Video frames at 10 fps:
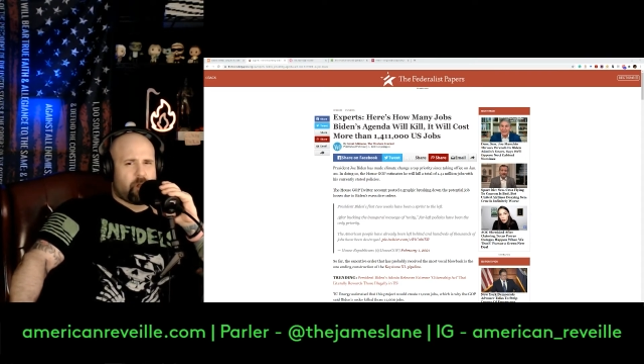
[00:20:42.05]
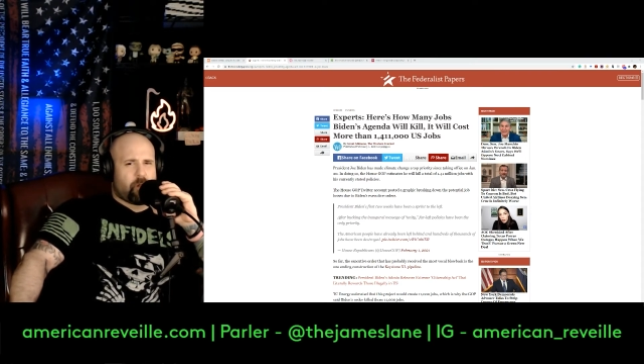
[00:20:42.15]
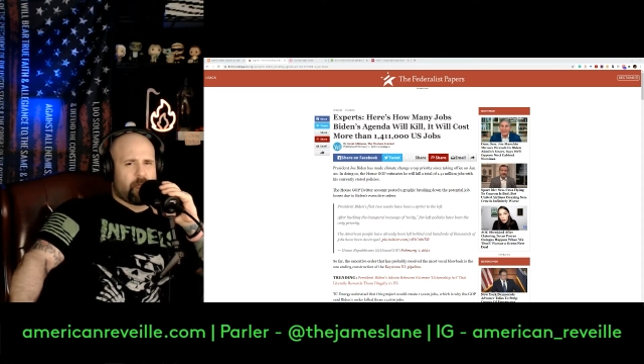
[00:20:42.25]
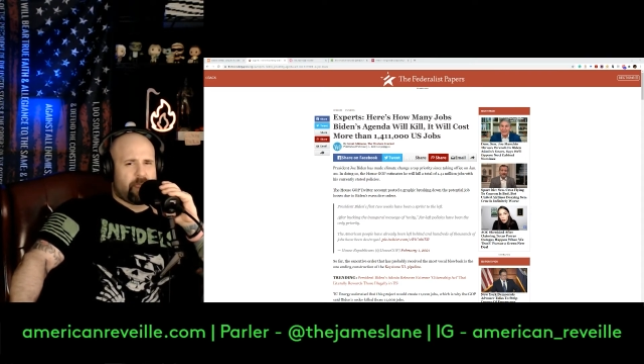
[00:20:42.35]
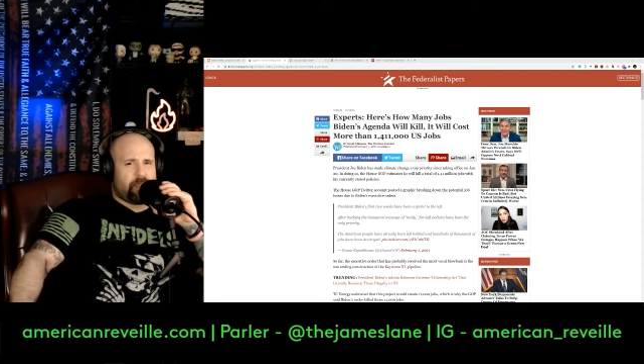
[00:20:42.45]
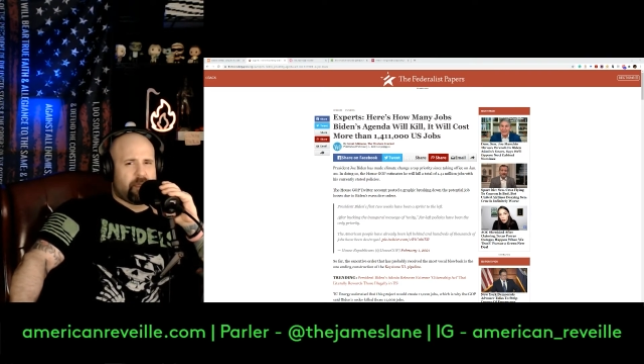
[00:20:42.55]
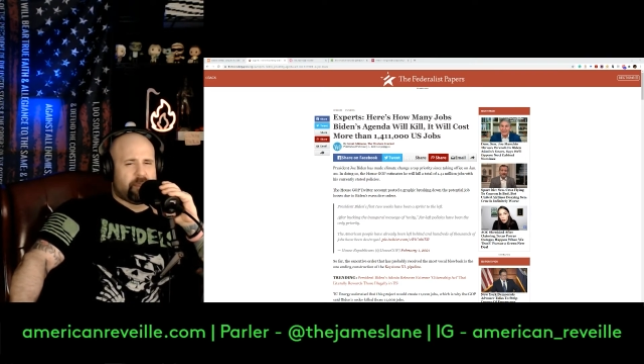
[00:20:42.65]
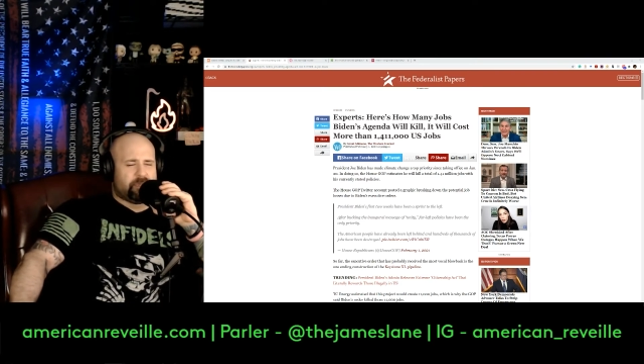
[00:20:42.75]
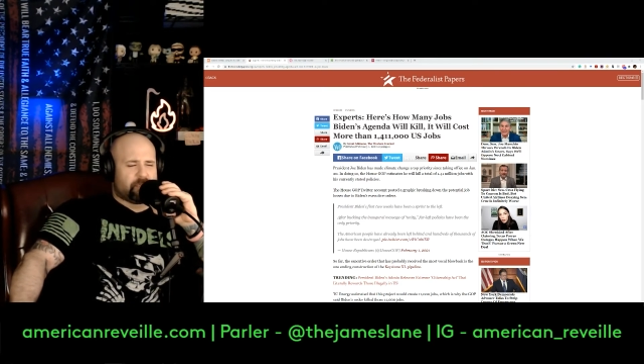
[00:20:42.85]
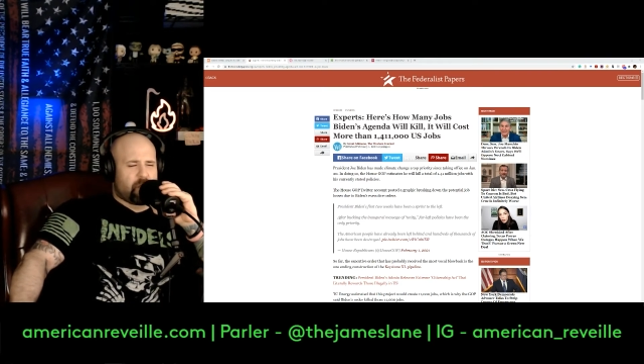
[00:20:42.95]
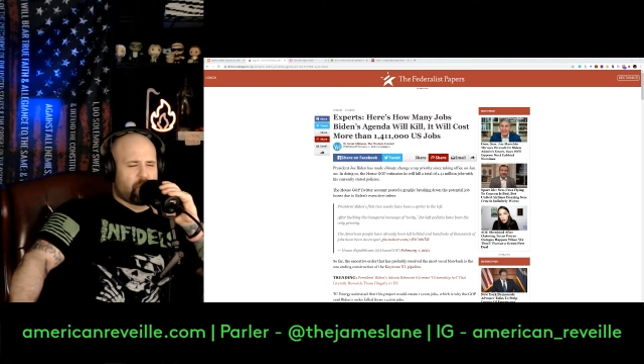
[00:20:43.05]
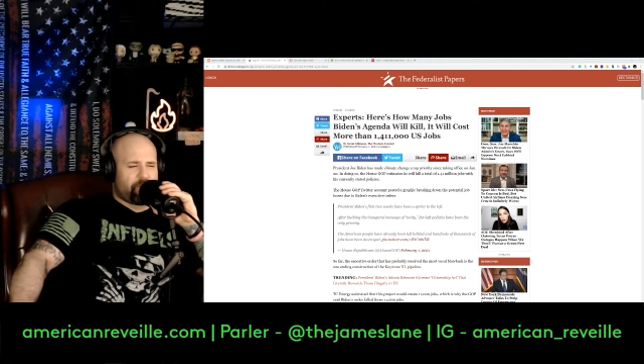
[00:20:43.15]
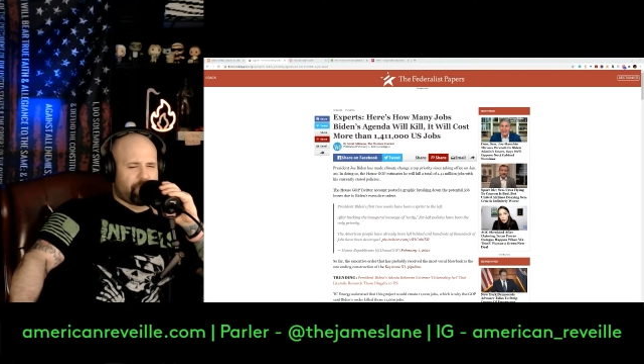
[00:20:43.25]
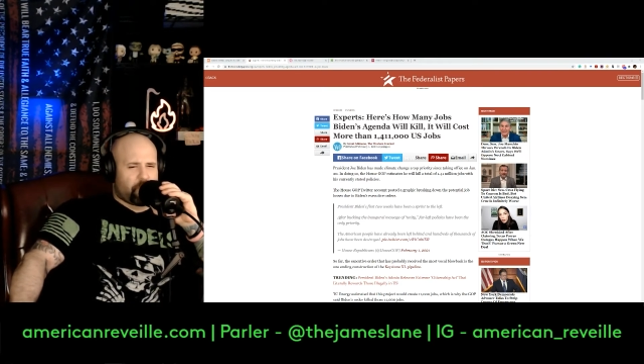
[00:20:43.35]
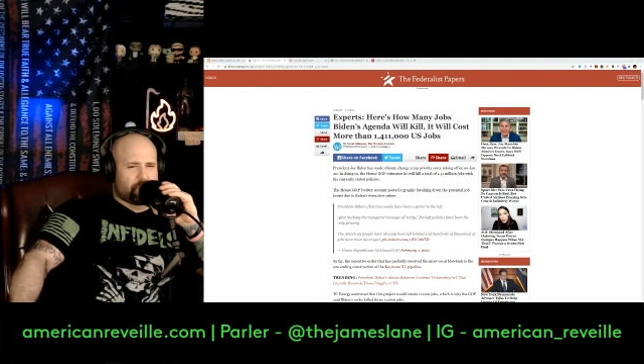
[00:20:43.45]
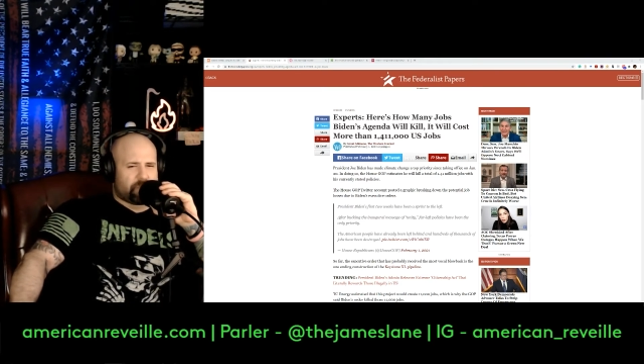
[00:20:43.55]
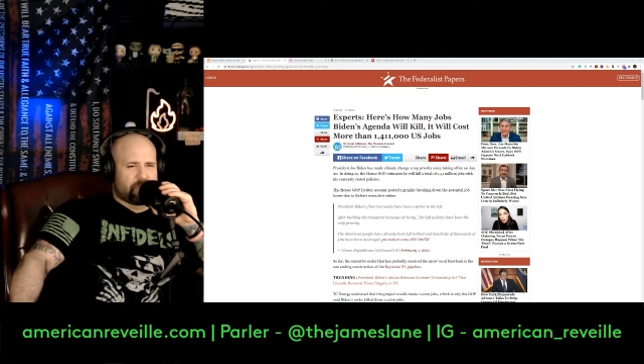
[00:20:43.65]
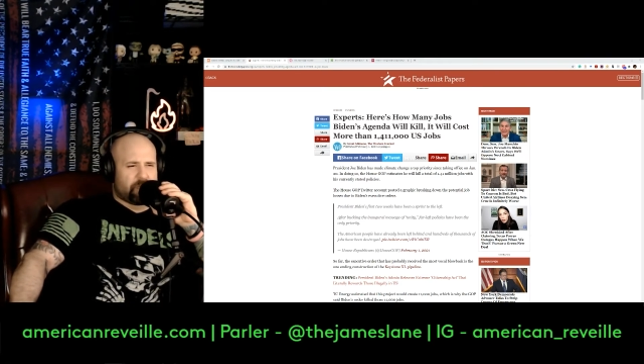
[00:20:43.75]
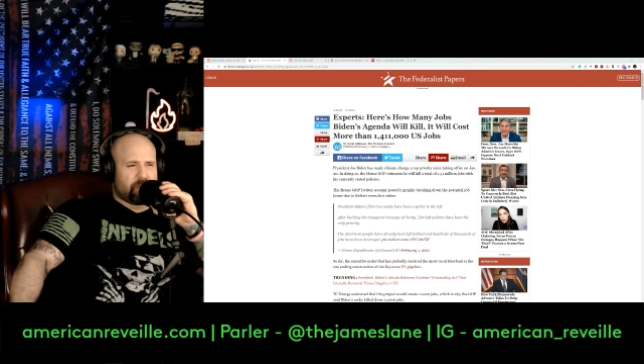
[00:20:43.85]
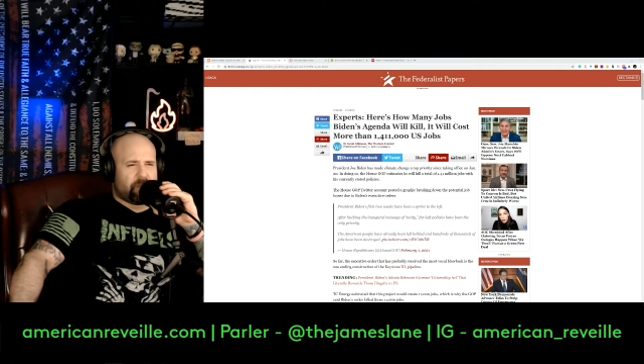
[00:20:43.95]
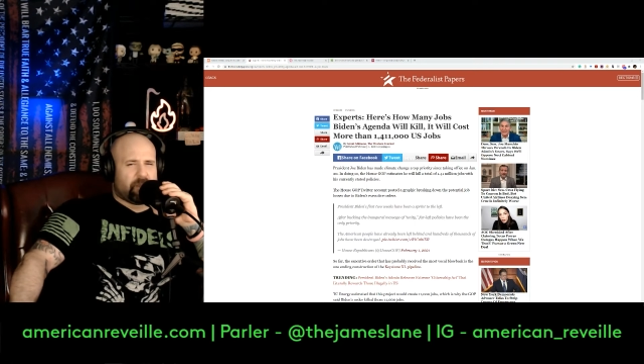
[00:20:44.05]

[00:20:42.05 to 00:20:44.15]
all right, his first